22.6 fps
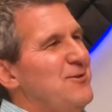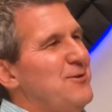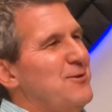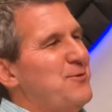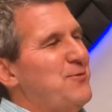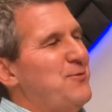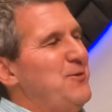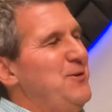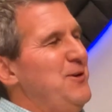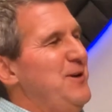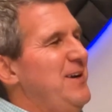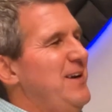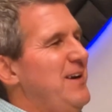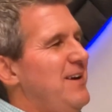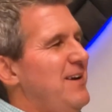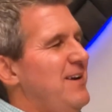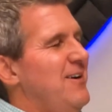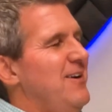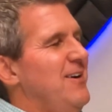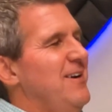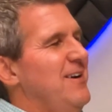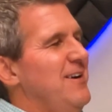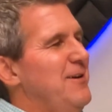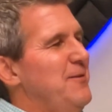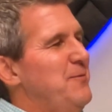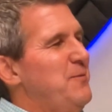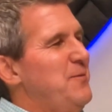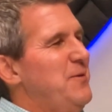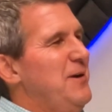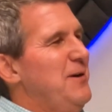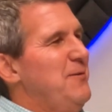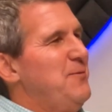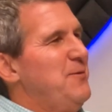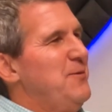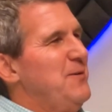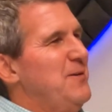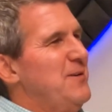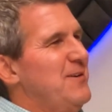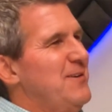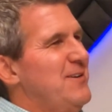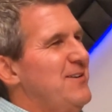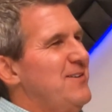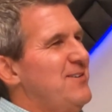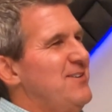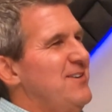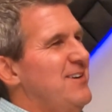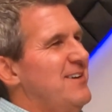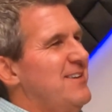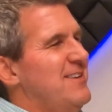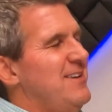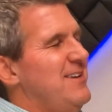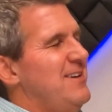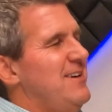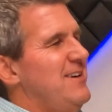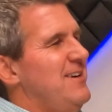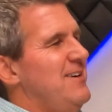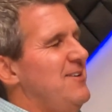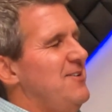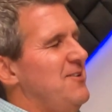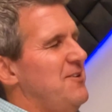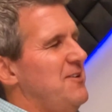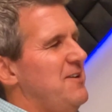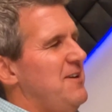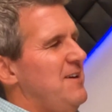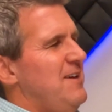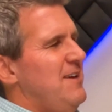So it's free. All right, I'm definitely going to check that out.